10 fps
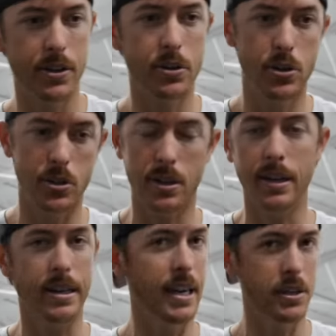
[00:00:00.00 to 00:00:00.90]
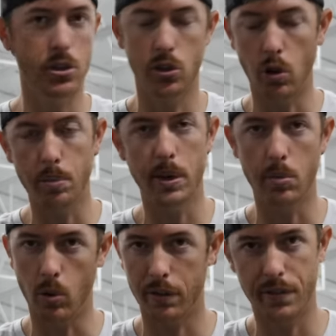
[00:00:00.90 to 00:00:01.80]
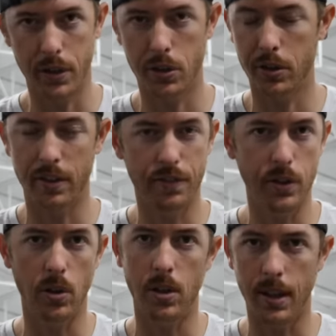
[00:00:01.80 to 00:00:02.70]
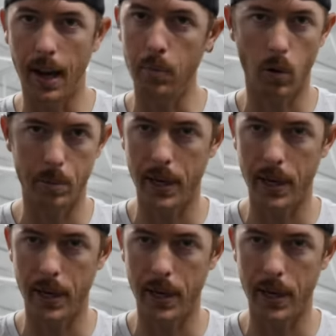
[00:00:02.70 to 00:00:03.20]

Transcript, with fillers: you're just gonna catch so many more fish. You're gonna feel a lot more